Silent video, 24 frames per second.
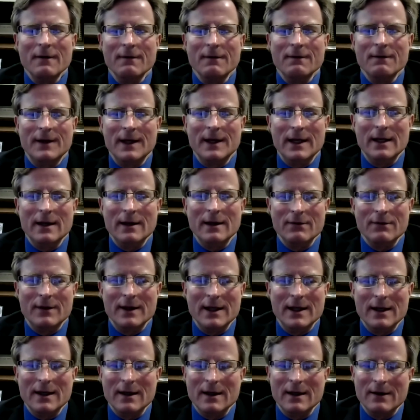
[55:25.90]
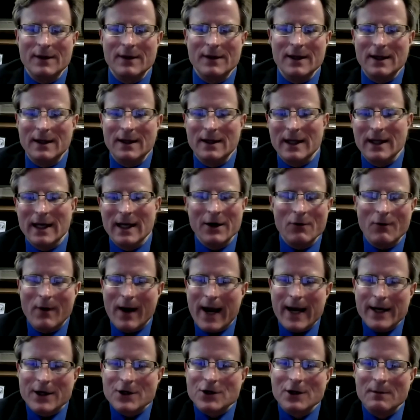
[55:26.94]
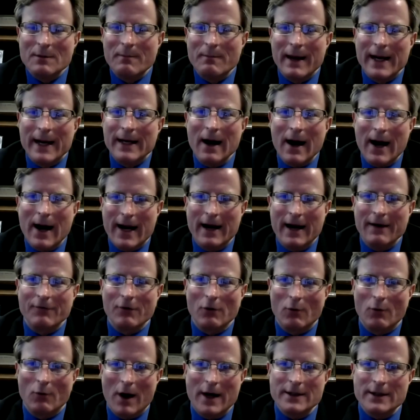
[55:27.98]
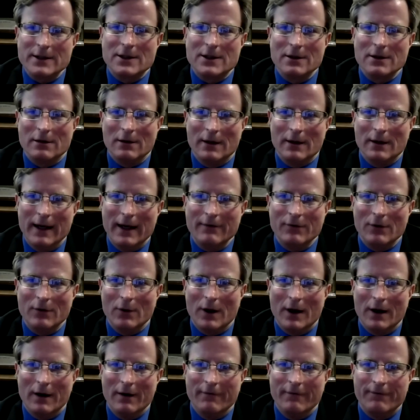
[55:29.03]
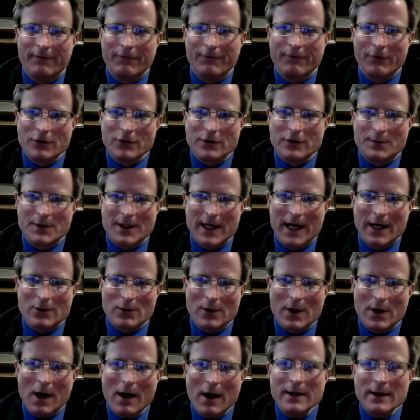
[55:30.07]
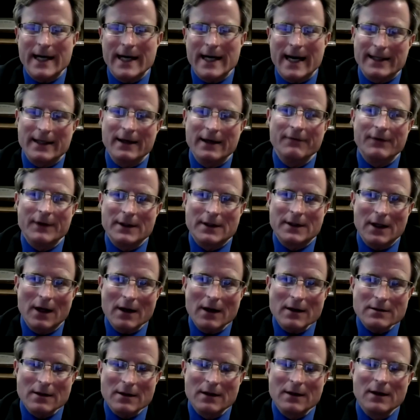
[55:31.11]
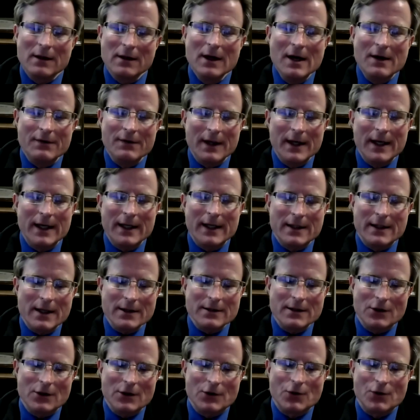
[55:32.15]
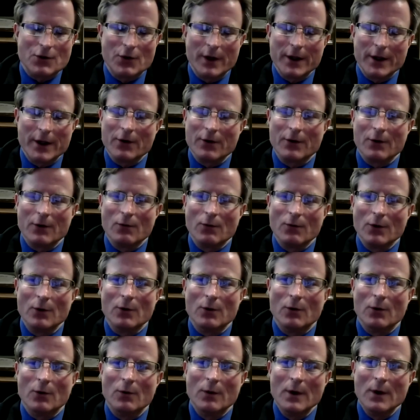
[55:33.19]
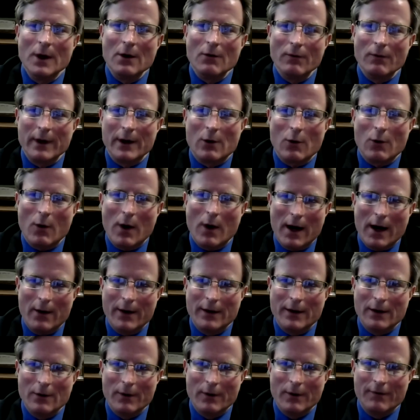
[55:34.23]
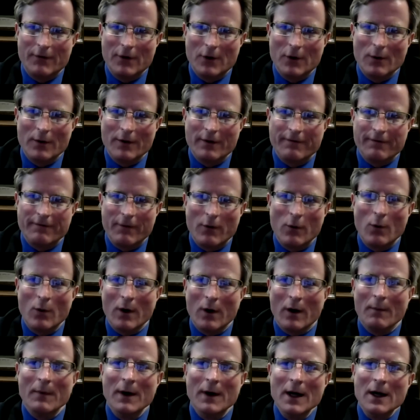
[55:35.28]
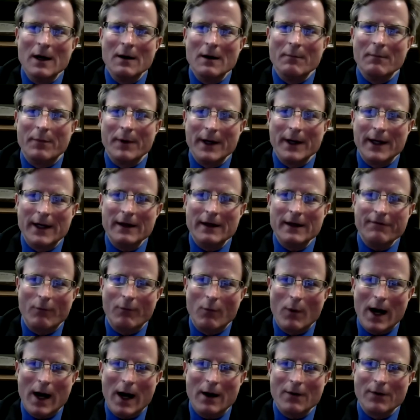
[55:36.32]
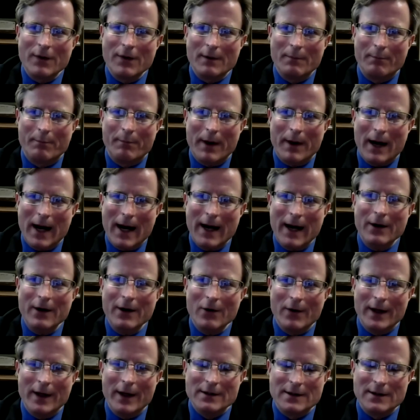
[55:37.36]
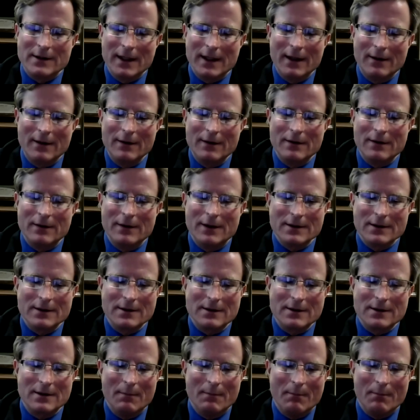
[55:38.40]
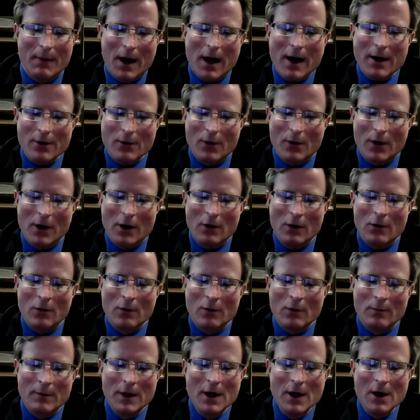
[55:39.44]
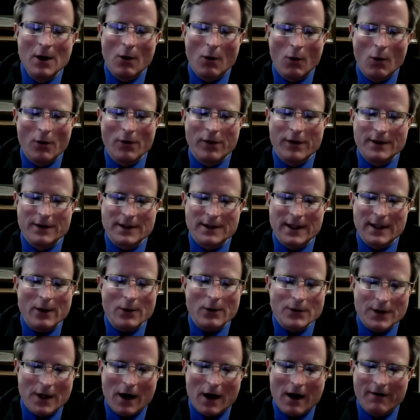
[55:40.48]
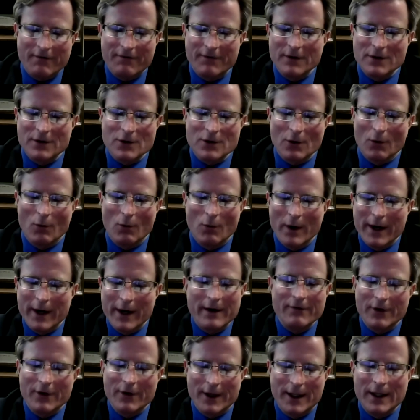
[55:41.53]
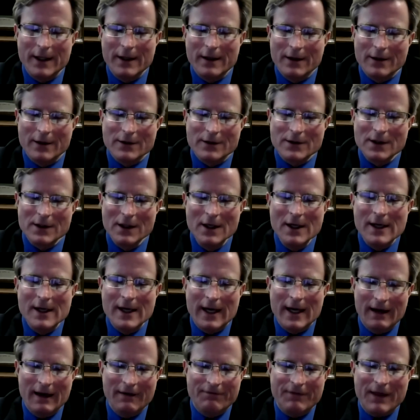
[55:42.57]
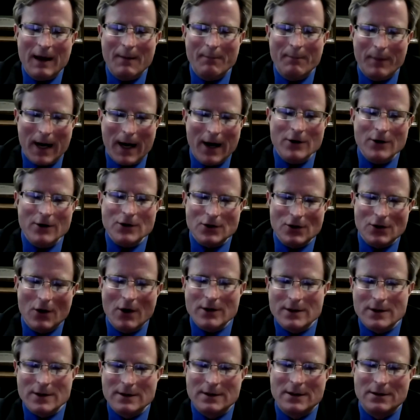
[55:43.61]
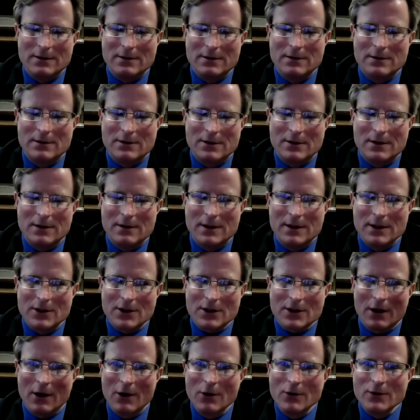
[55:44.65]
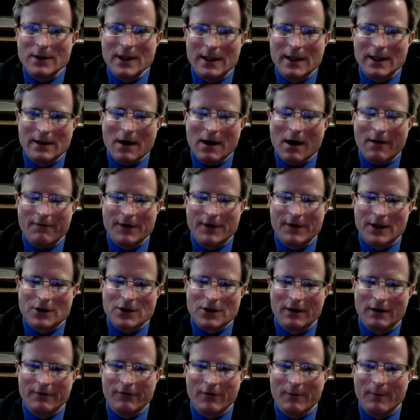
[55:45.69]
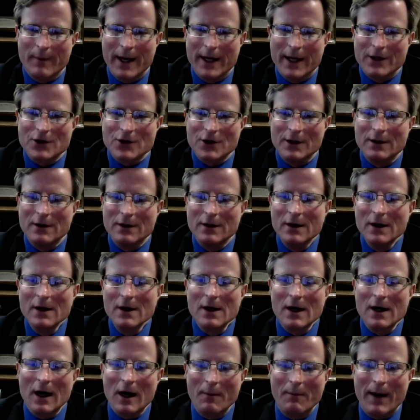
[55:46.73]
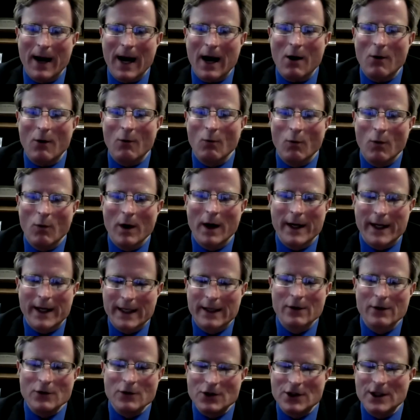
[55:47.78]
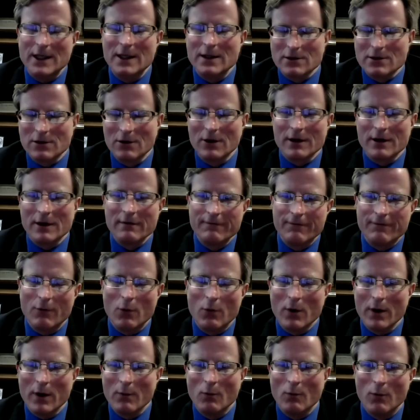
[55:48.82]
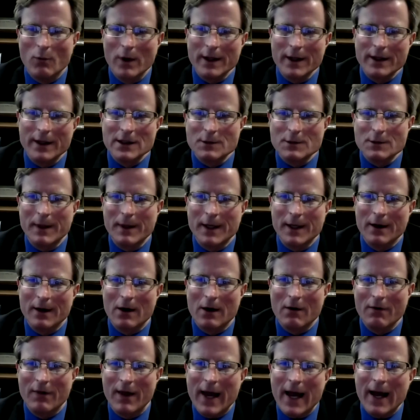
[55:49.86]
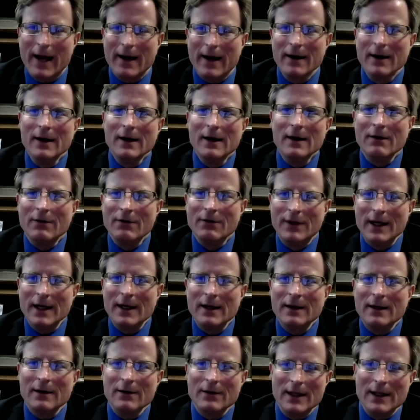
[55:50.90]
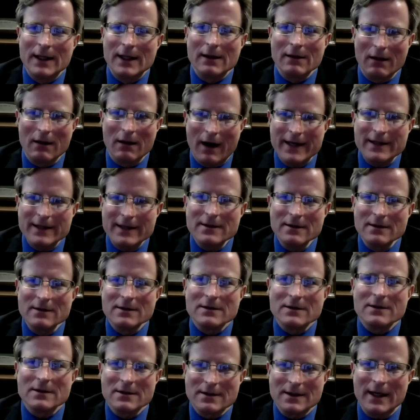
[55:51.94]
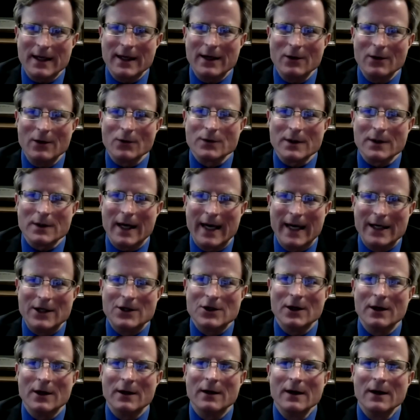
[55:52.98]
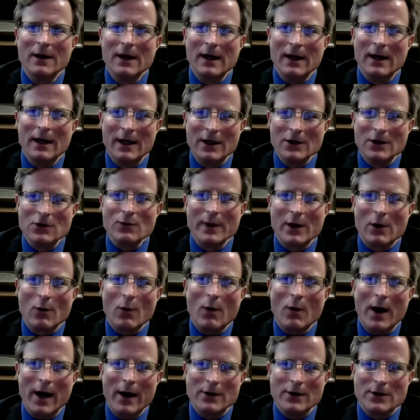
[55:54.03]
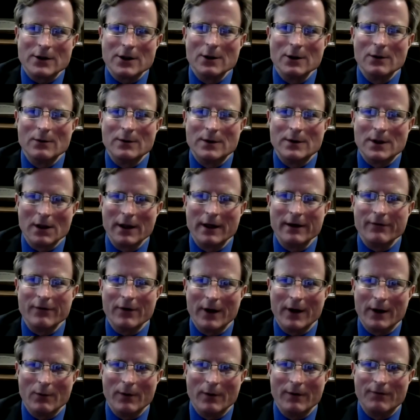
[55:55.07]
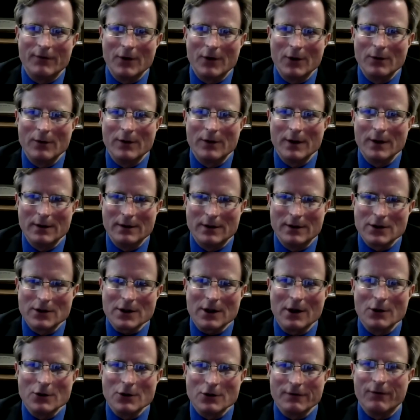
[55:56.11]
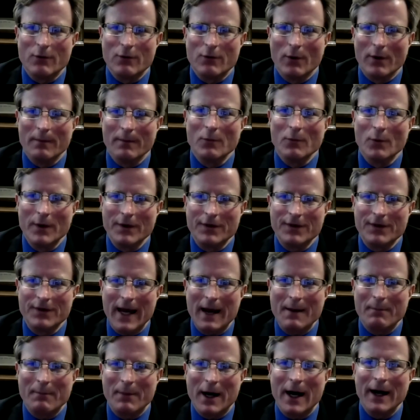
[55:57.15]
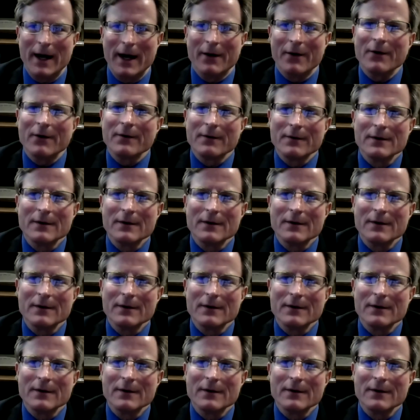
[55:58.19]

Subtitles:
The interaction may not ever rise to the level of first substantial contact. And if it doesn't, then it doesn't trigger the rule requiring the review of the form. But if while the buyer is in the model home or the sales office or whatever it is, if that buyer starts disclosing confidential information about what he or she is looking for and willing to spend and all that, then the licensed sales agent is required to deliver and review the disclosure form with that buyer.